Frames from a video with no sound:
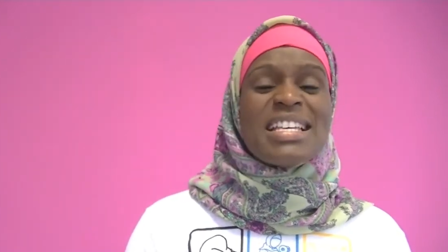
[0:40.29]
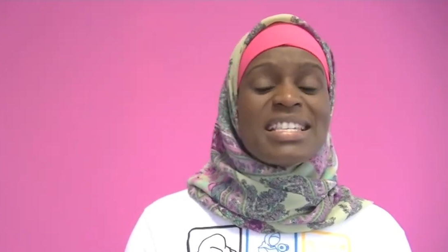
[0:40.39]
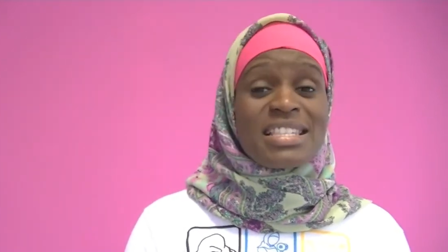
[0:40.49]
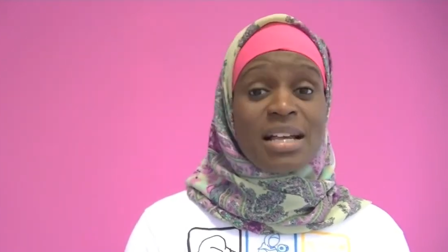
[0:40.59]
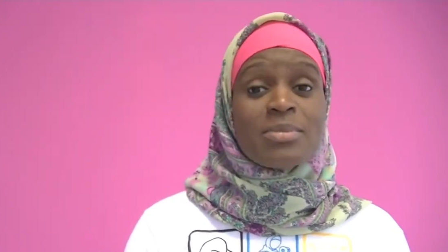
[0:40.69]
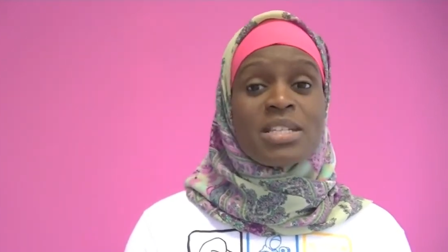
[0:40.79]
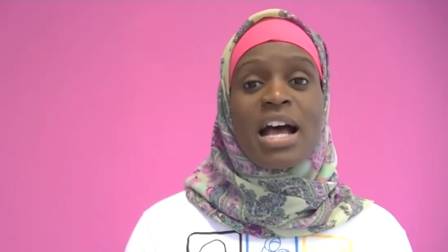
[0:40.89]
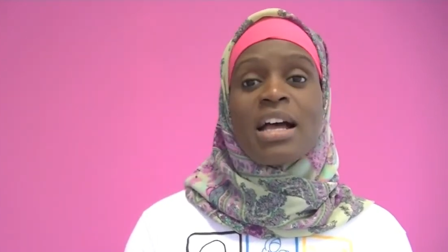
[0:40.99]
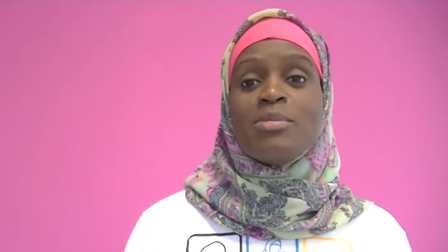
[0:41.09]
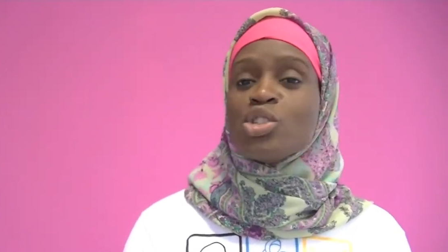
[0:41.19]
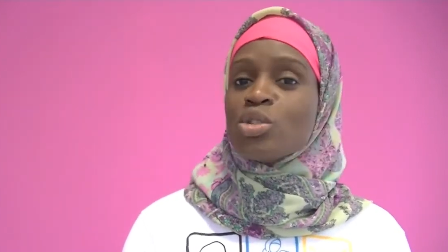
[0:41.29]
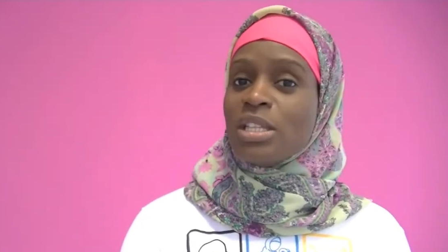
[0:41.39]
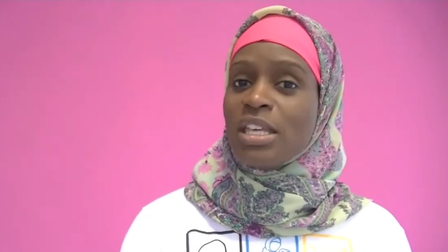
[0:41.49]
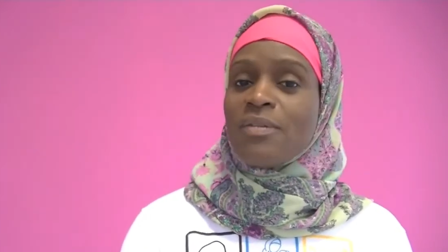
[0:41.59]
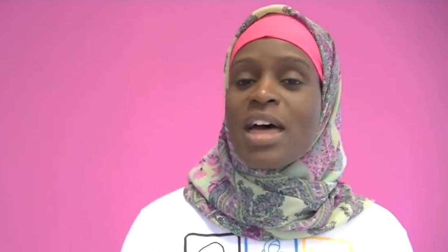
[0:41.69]
sometimes you
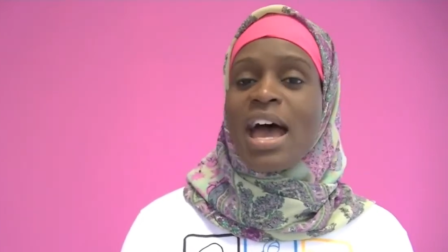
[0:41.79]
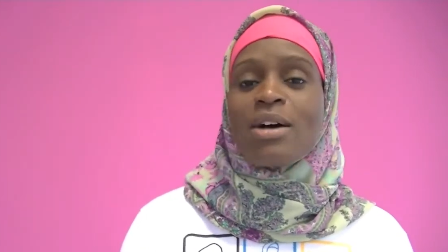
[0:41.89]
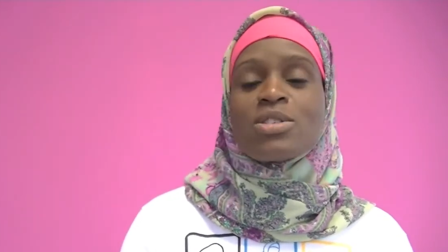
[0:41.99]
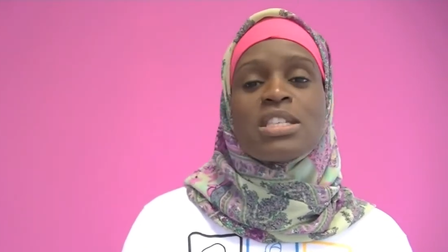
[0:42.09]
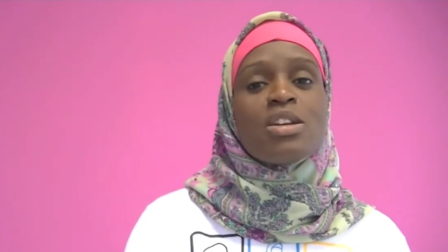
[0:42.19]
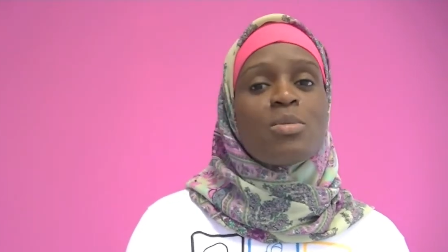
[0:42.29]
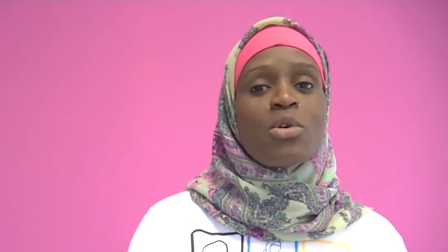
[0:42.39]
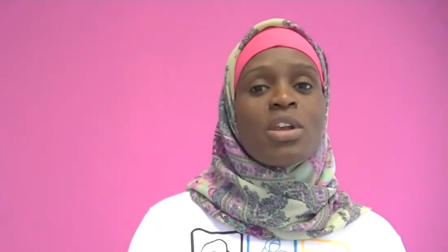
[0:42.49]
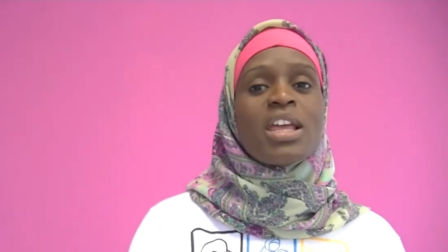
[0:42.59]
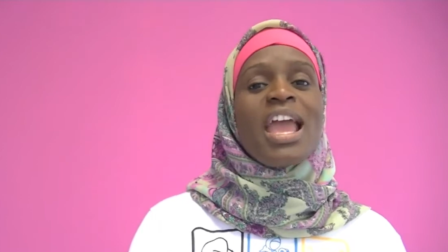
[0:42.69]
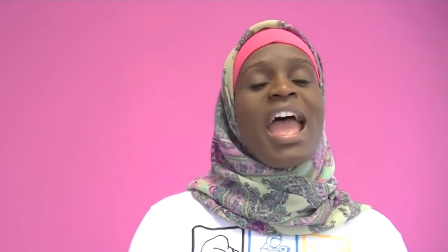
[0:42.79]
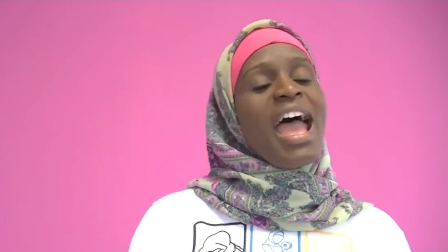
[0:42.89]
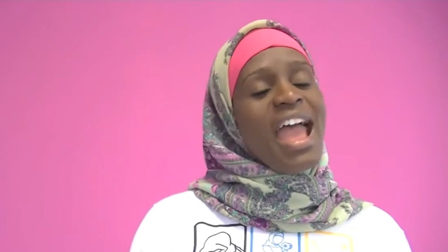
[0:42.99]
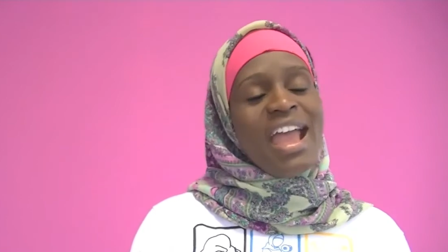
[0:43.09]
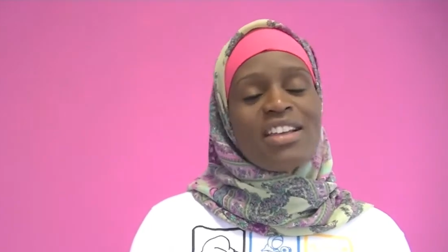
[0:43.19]
leave the house in the morning
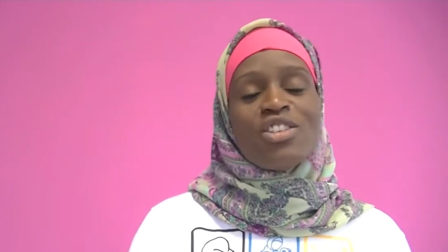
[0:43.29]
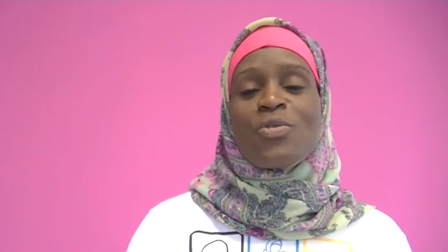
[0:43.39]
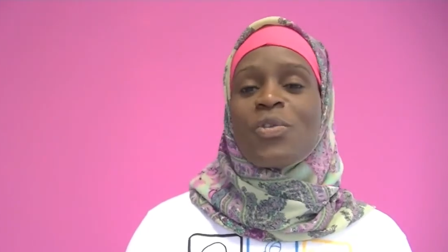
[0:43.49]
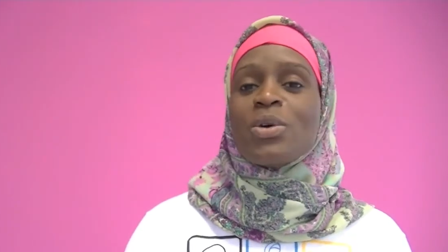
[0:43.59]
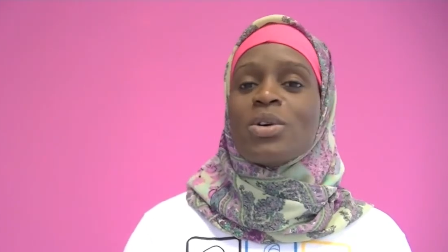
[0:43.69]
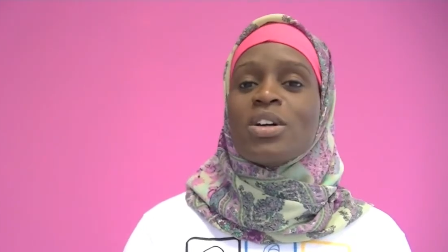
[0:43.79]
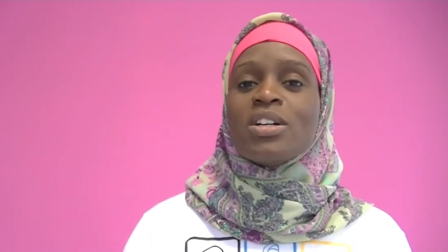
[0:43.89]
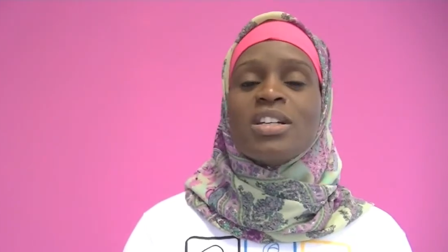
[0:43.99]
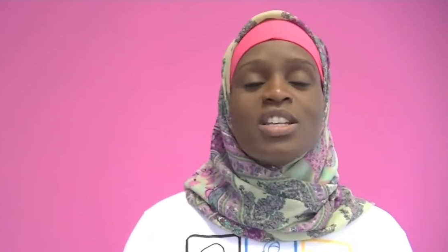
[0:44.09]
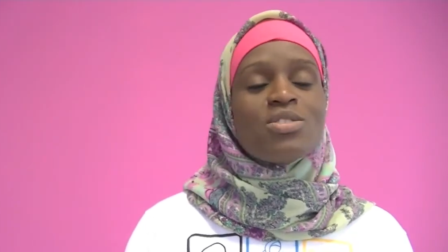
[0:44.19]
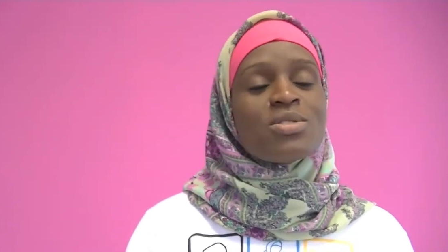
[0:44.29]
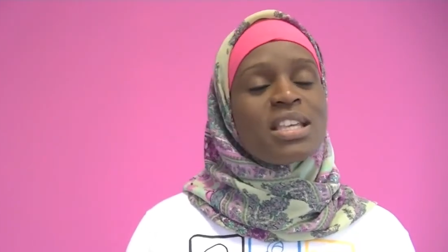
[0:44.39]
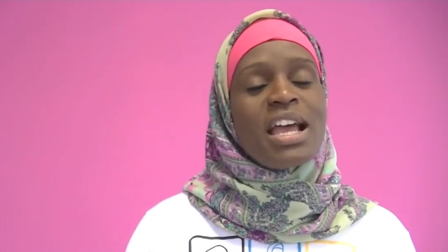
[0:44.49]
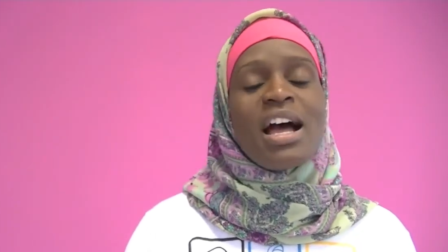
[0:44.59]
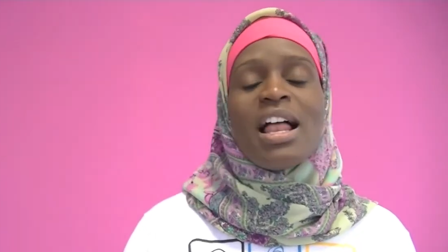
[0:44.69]
and you feel good and you
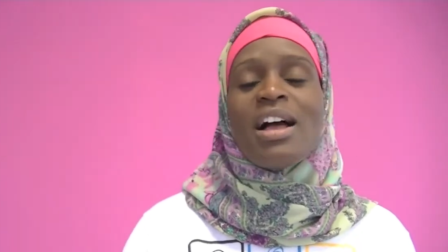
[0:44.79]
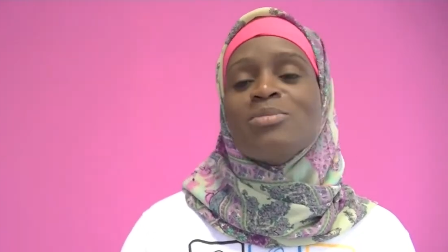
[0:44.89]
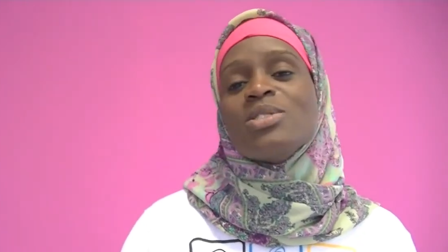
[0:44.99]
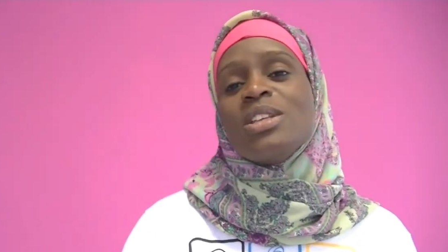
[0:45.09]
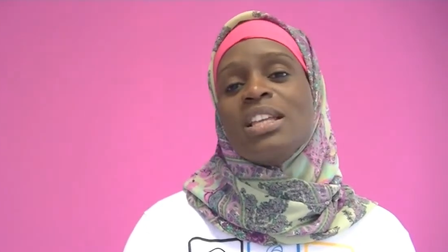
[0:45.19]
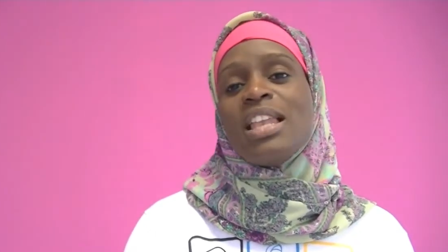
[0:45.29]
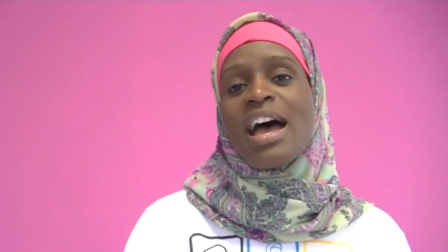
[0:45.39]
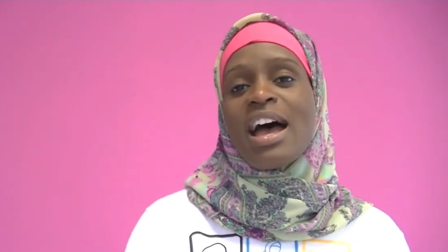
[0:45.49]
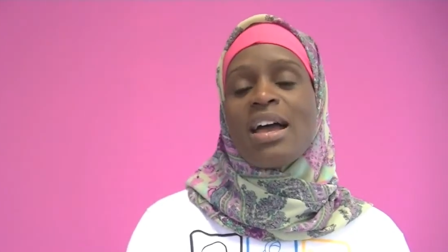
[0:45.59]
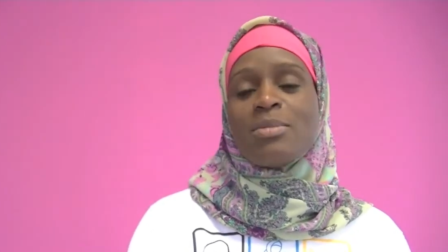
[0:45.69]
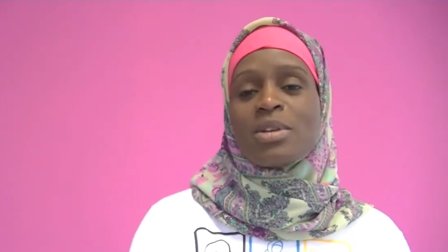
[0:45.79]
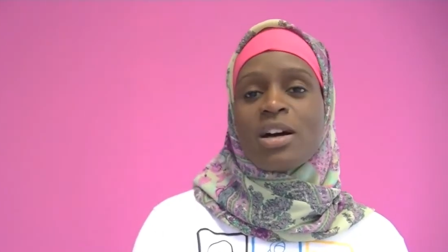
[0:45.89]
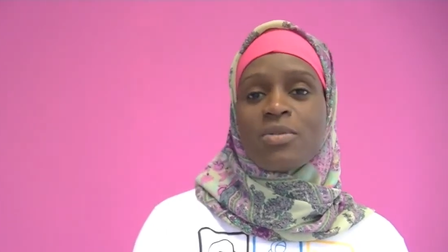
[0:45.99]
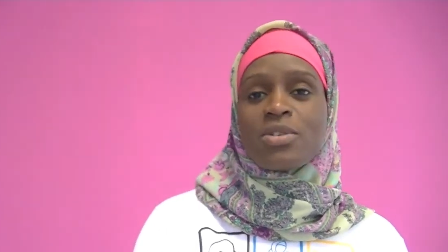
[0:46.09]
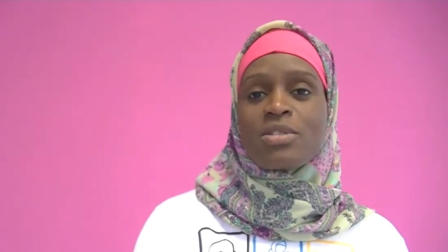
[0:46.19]
say, Alhamdulillah, I'm
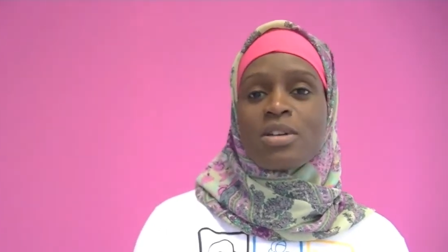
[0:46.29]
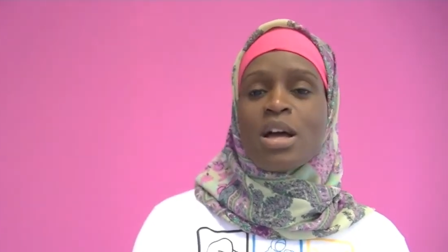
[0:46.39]
covered.